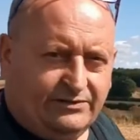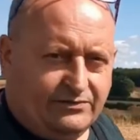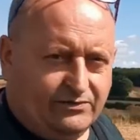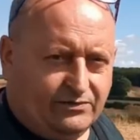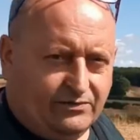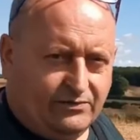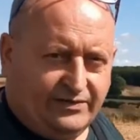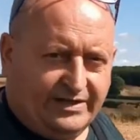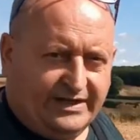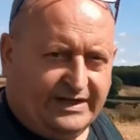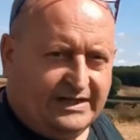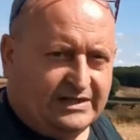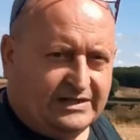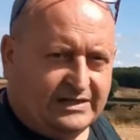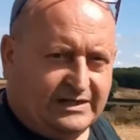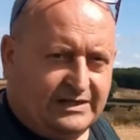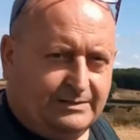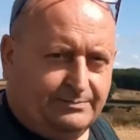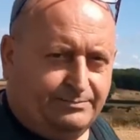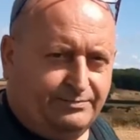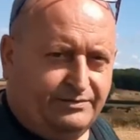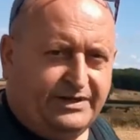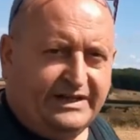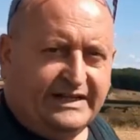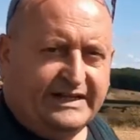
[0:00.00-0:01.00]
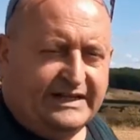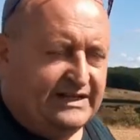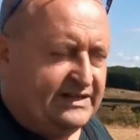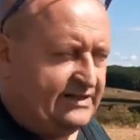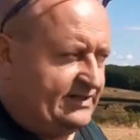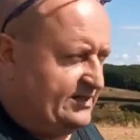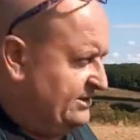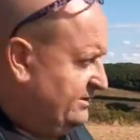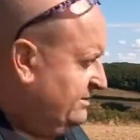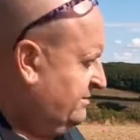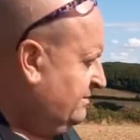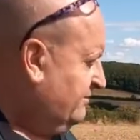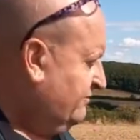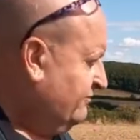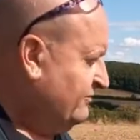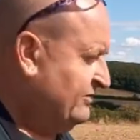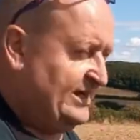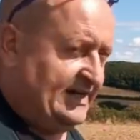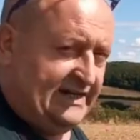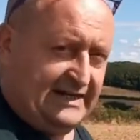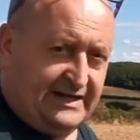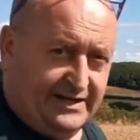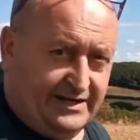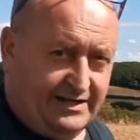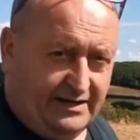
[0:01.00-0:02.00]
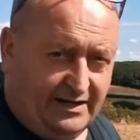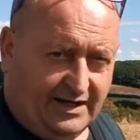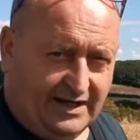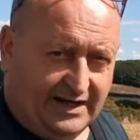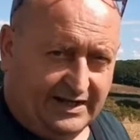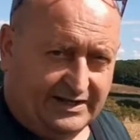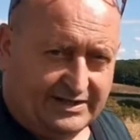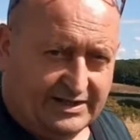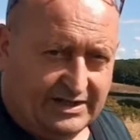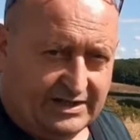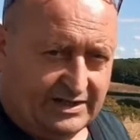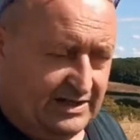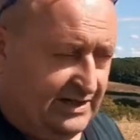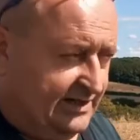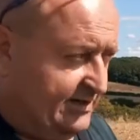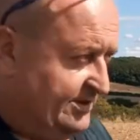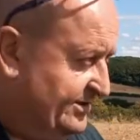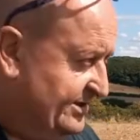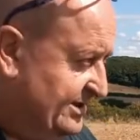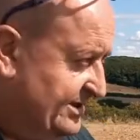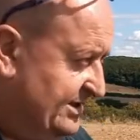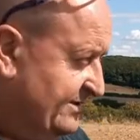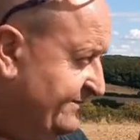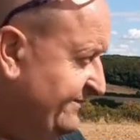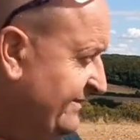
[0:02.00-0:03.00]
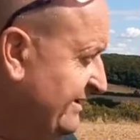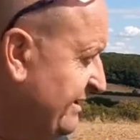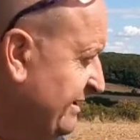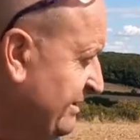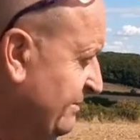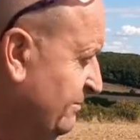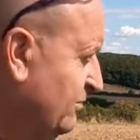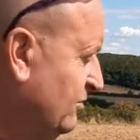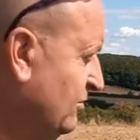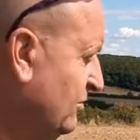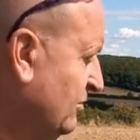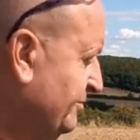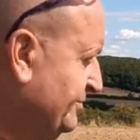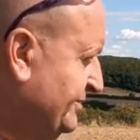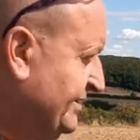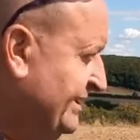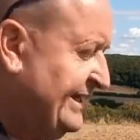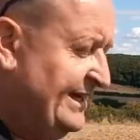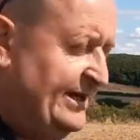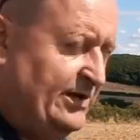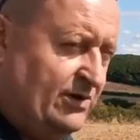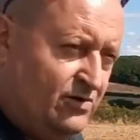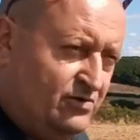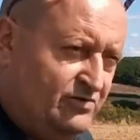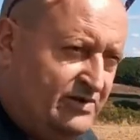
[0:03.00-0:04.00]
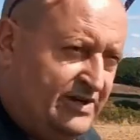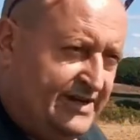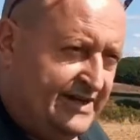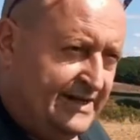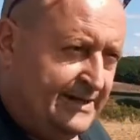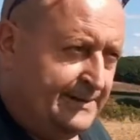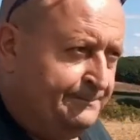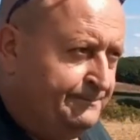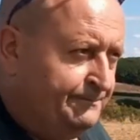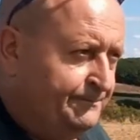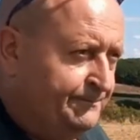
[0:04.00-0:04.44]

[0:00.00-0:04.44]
northeasterly breeze. It's really nice actually because it's very warm today already.